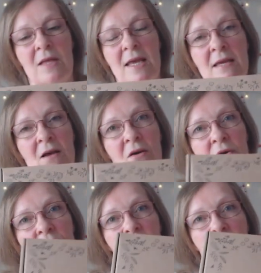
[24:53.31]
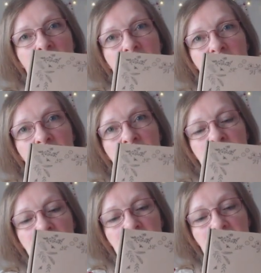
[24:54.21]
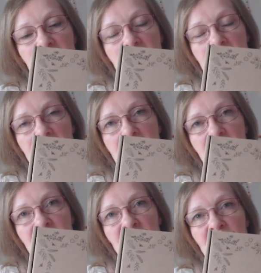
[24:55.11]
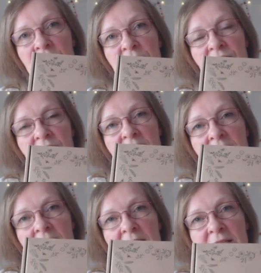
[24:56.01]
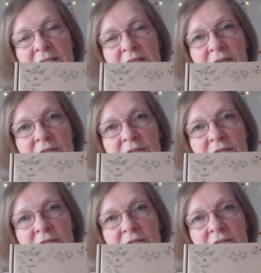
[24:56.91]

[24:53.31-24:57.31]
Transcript: They are embroidery and